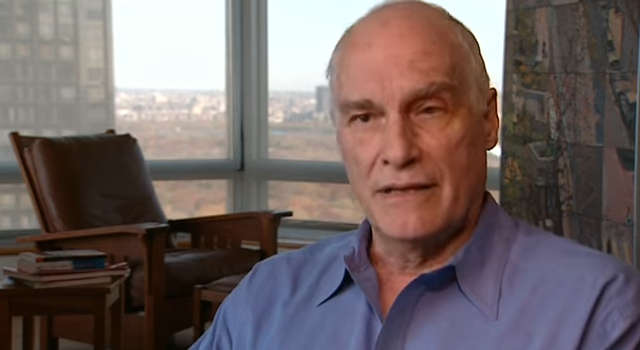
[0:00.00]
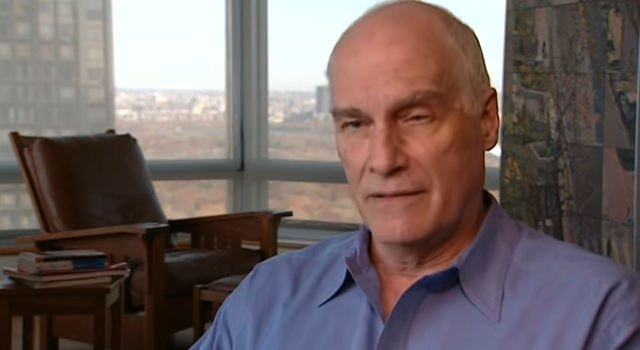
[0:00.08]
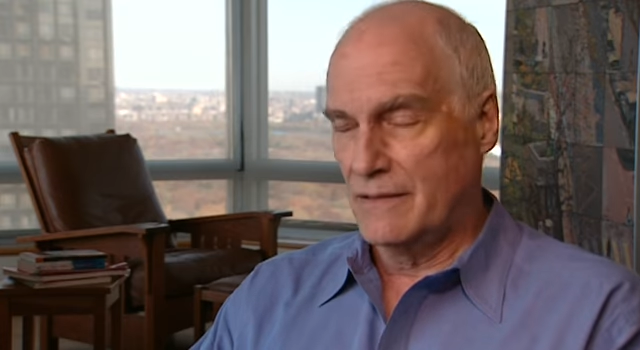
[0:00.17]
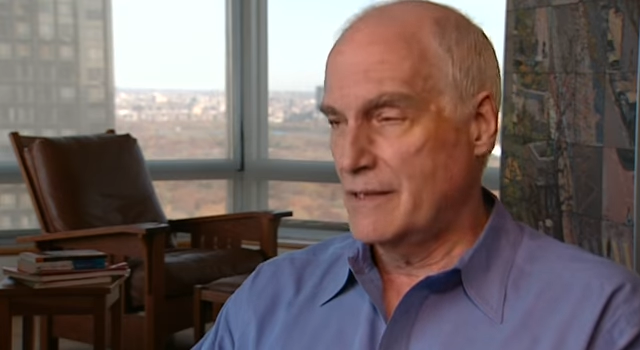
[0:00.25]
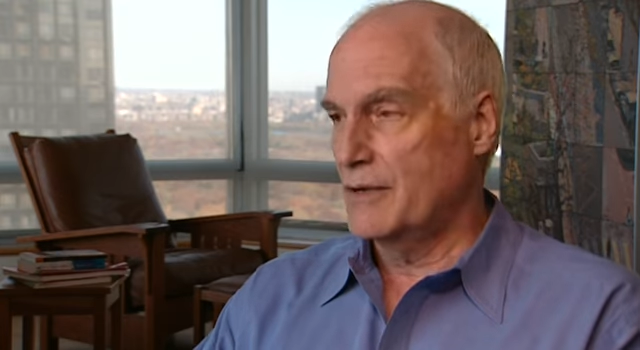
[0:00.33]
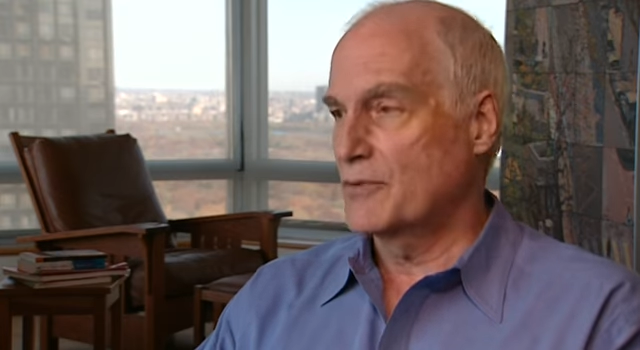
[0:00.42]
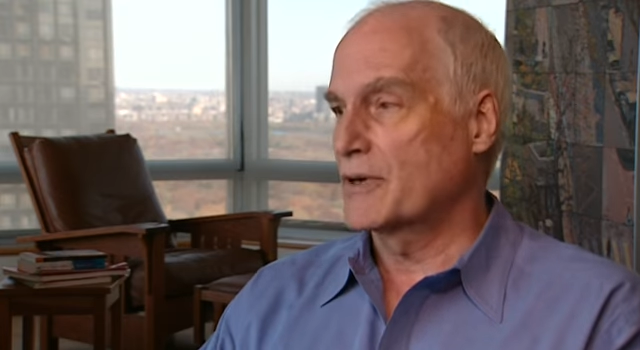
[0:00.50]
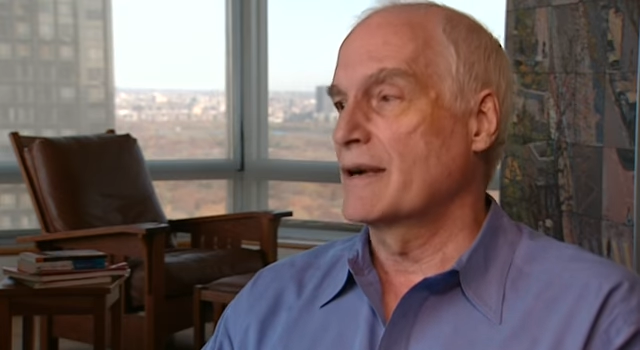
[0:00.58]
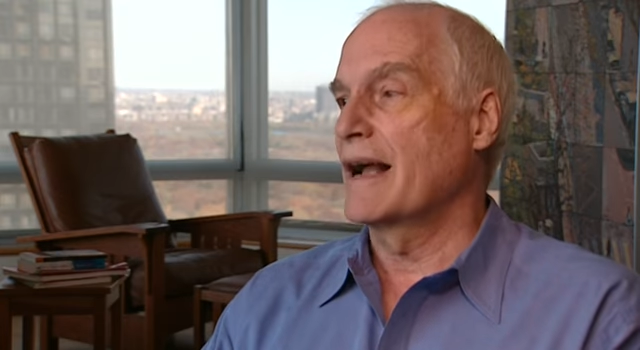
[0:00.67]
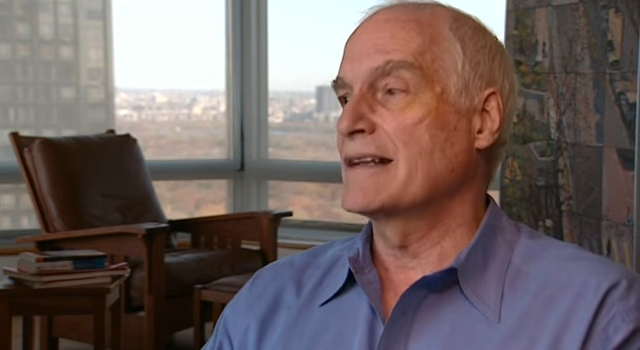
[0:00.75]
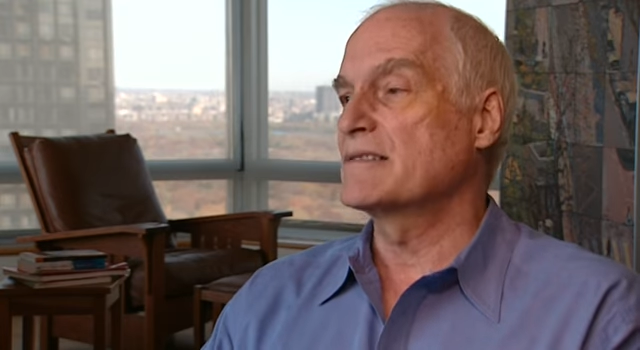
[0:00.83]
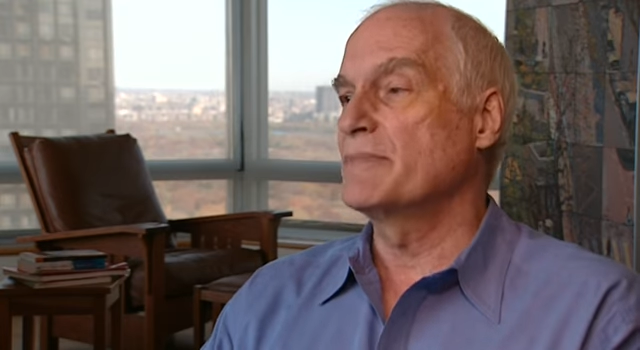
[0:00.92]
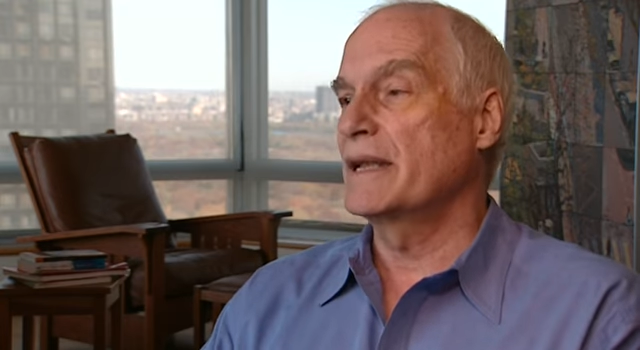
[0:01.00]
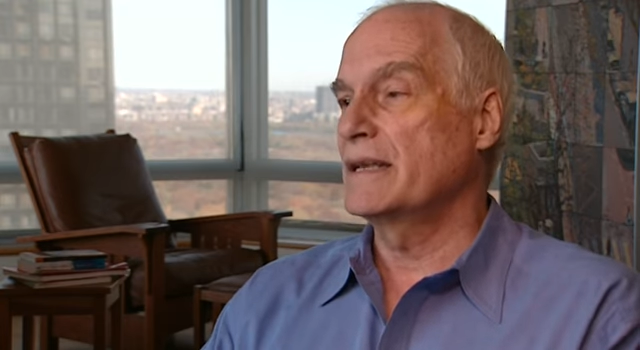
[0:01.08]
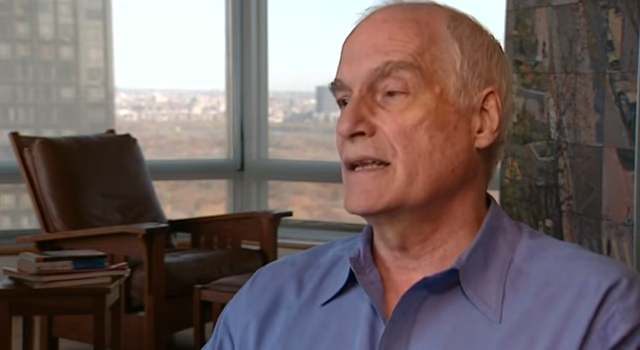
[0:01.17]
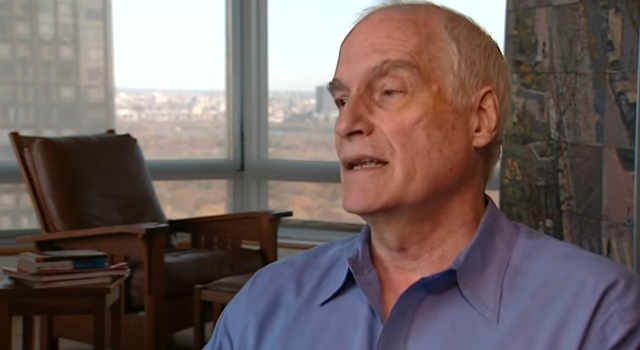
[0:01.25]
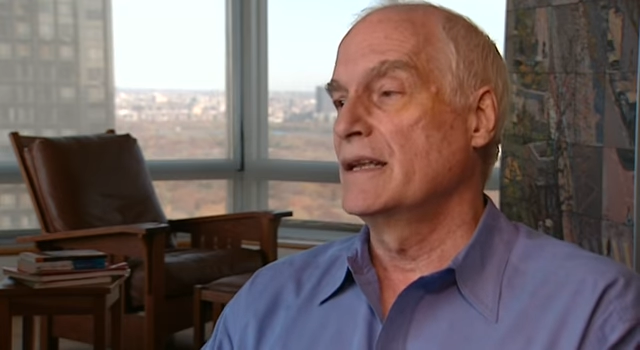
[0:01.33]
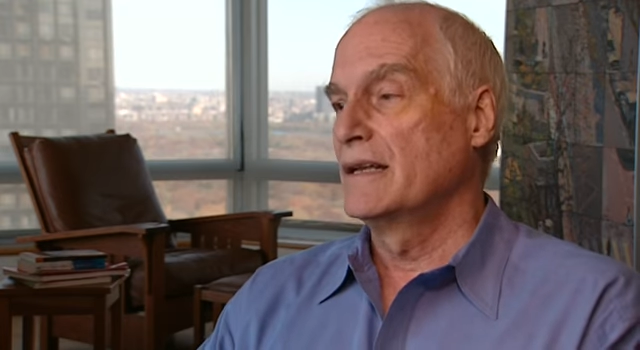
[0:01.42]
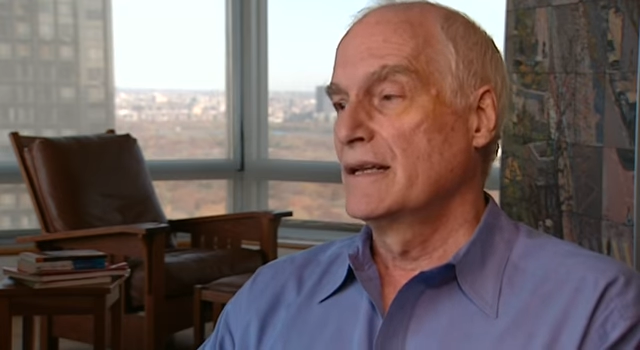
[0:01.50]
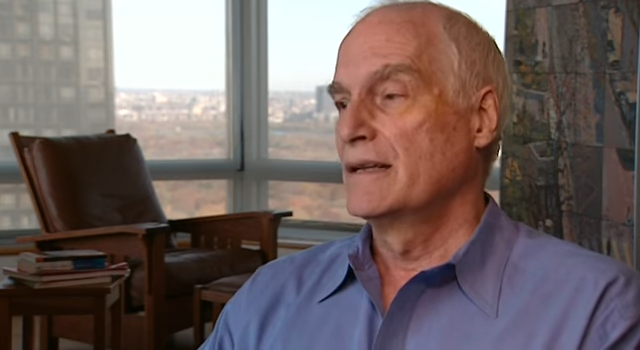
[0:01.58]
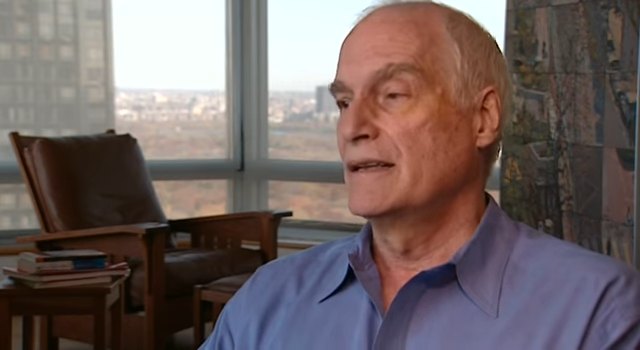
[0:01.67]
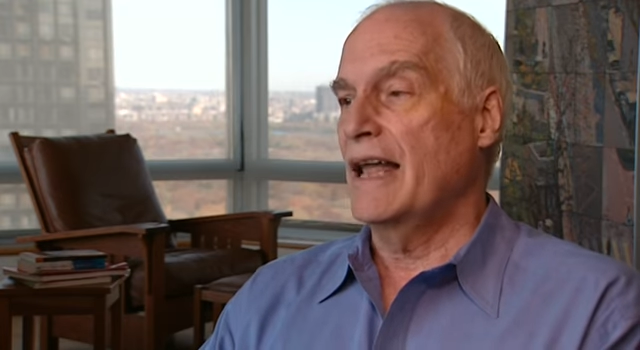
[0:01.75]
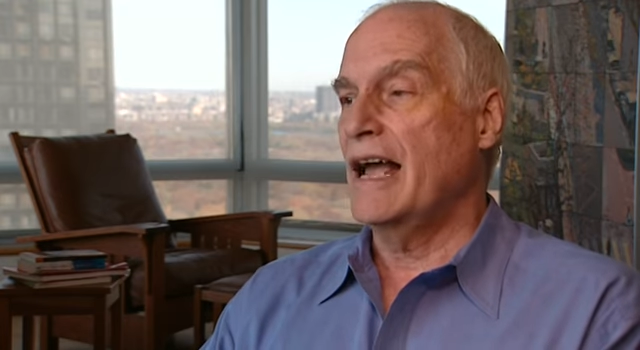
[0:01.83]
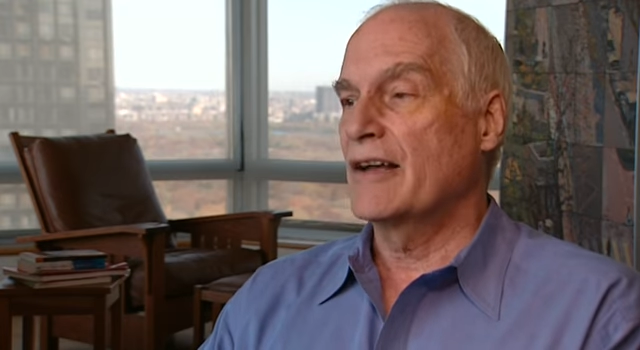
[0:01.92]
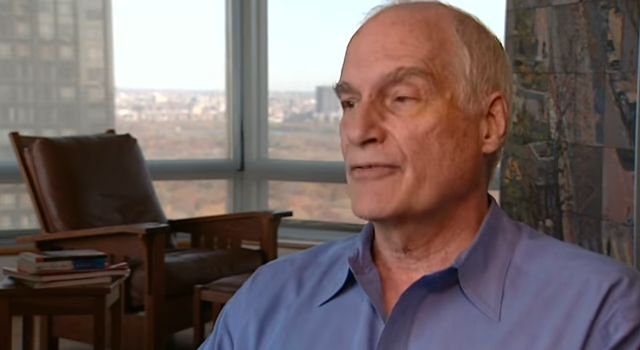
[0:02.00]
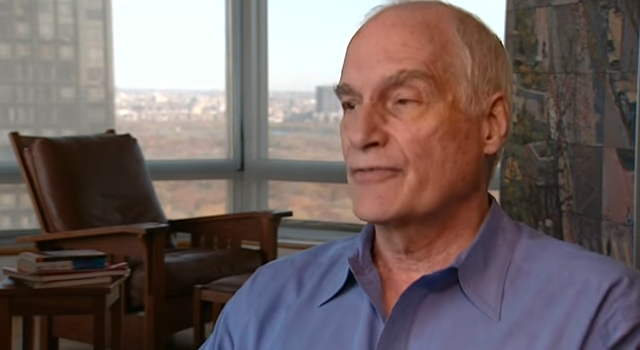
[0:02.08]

that there were as many laughs